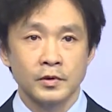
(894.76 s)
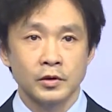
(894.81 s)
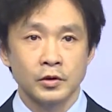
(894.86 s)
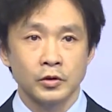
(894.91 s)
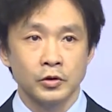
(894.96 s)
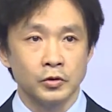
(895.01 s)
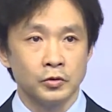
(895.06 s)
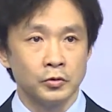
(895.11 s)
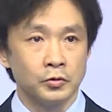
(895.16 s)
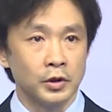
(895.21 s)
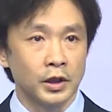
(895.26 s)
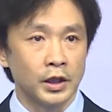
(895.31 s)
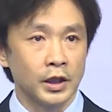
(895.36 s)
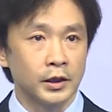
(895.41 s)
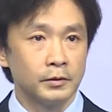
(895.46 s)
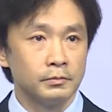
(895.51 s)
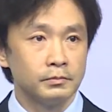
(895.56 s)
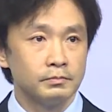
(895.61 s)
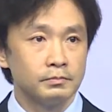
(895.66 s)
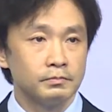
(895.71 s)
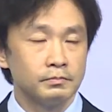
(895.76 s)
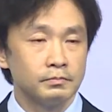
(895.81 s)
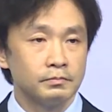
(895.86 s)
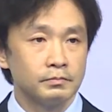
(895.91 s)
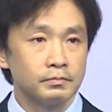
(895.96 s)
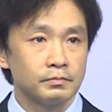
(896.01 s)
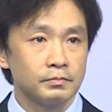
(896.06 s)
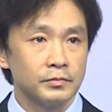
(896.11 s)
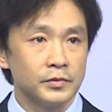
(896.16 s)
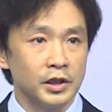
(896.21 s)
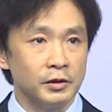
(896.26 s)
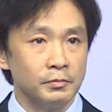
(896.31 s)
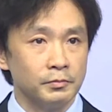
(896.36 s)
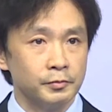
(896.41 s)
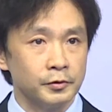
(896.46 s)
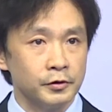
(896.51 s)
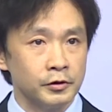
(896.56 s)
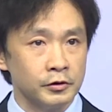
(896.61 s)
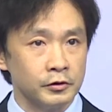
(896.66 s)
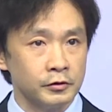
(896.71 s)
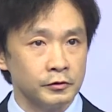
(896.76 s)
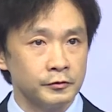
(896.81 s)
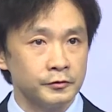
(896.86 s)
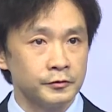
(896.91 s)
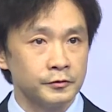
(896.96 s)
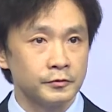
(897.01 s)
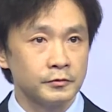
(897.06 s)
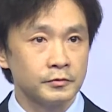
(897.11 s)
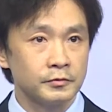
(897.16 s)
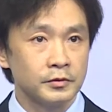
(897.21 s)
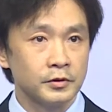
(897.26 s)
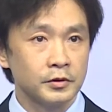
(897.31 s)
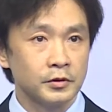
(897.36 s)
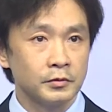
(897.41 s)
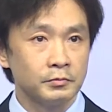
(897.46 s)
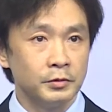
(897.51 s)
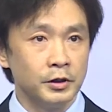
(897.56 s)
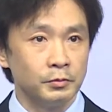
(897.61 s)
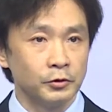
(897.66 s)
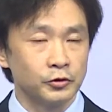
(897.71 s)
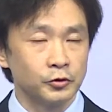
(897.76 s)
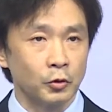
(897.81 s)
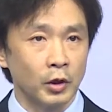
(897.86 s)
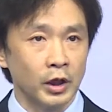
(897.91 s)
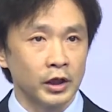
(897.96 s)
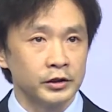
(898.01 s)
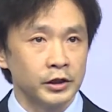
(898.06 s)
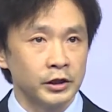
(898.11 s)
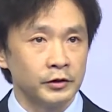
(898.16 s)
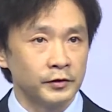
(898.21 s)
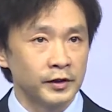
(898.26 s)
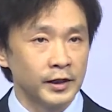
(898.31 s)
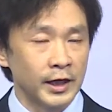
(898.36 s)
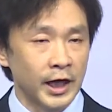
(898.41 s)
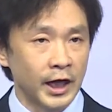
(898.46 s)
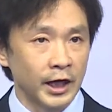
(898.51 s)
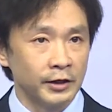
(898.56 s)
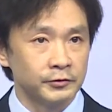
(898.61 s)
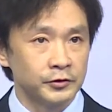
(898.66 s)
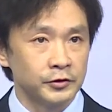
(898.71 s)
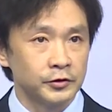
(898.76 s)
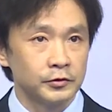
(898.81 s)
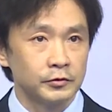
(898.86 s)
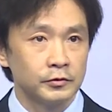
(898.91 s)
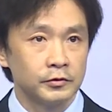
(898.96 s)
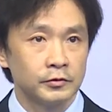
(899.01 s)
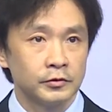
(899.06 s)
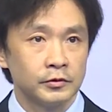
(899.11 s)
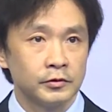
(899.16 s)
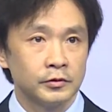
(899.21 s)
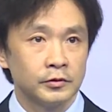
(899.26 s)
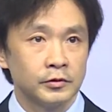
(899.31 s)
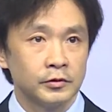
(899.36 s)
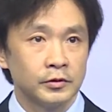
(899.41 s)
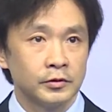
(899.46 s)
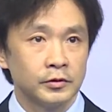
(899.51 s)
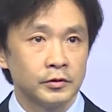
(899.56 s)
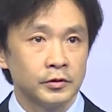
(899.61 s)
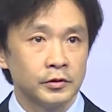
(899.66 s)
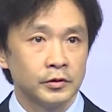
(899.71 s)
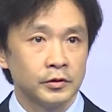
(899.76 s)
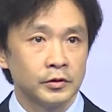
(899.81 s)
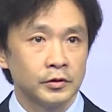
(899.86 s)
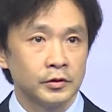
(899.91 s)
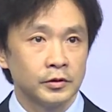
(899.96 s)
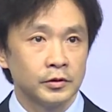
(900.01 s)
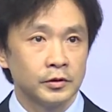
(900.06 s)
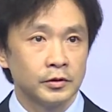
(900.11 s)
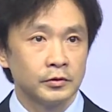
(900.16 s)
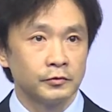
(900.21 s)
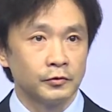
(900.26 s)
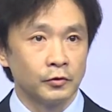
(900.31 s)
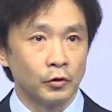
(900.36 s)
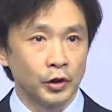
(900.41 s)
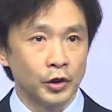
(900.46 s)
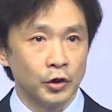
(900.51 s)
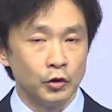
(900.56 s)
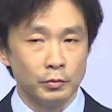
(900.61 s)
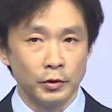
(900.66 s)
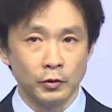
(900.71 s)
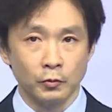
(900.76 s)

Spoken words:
to improve people's quality of lives for human